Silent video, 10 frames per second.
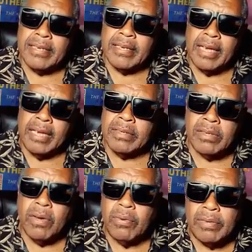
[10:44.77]
And
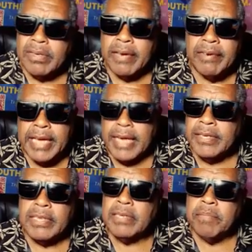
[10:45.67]
so
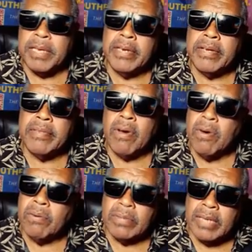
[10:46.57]
segregation has been here the
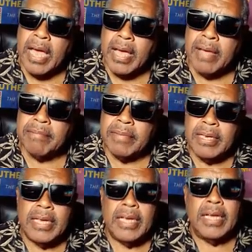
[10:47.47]
whole time.
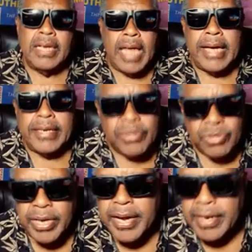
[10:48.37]
Like,
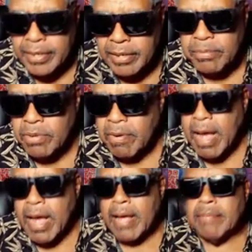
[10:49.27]
share,
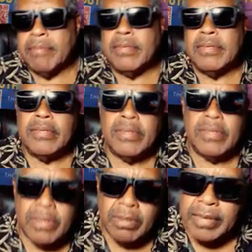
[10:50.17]
subscribe.
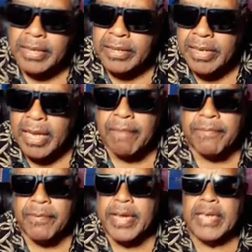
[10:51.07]
Tune in, tell a
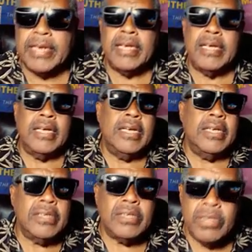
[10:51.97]
friend.
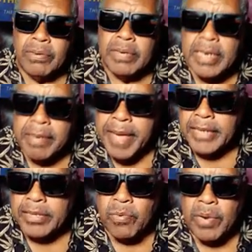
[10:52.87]
Tune in to
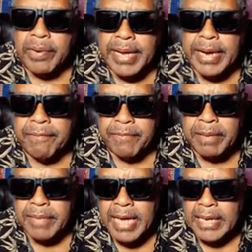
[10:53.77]

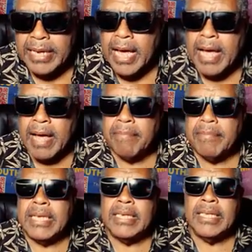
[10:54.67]
magic108fm.com.
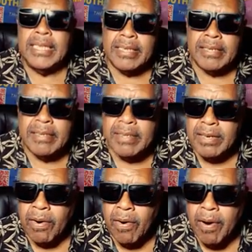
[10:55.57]
Listen to
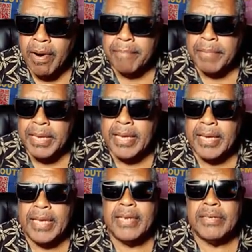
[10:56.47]
the R&B.
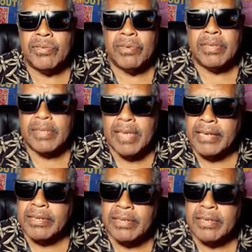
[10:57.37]
It is your
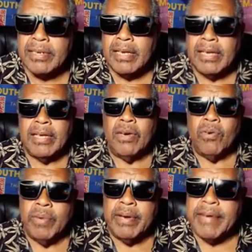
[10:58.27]
station. We're